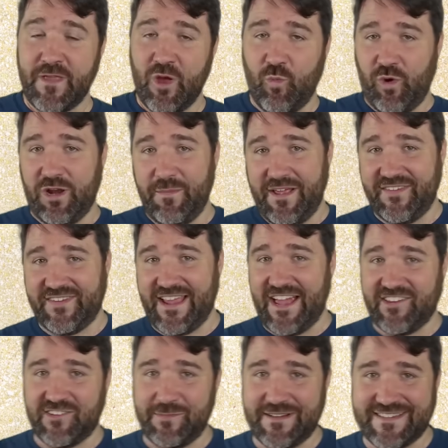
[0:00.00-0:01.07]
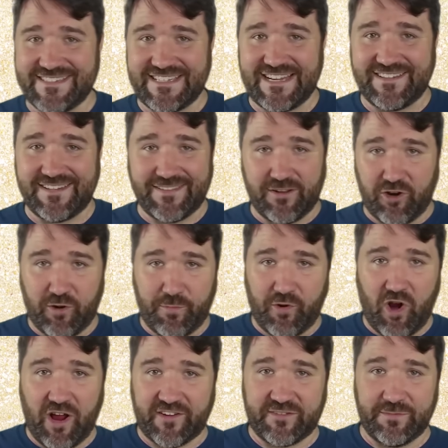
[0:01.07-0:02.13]
One amazing estimate states that there are
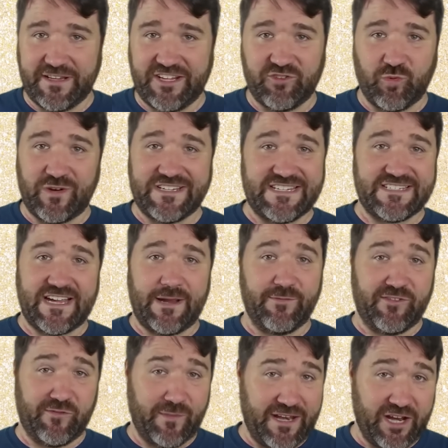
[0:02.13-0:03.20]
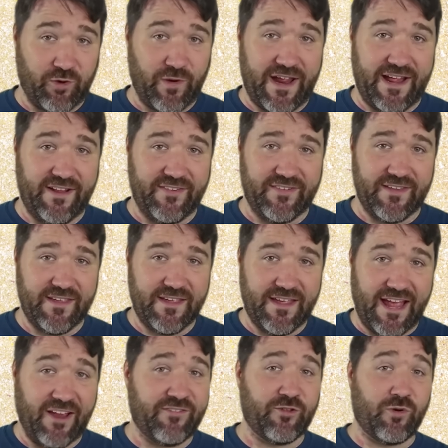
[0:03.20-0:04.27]
approximately 20 times as many grains
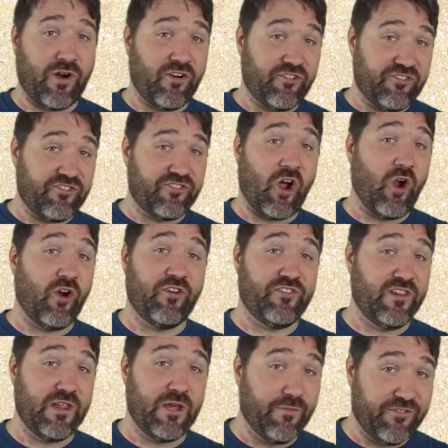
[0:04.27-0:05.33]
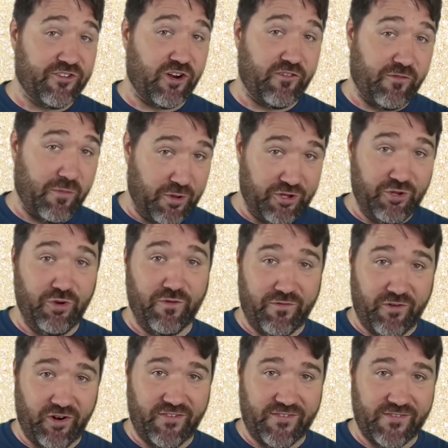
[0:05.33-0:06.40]
as there are stars in the observable
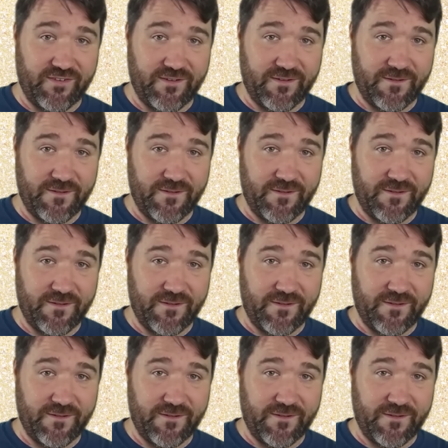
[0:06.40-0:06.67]
universe.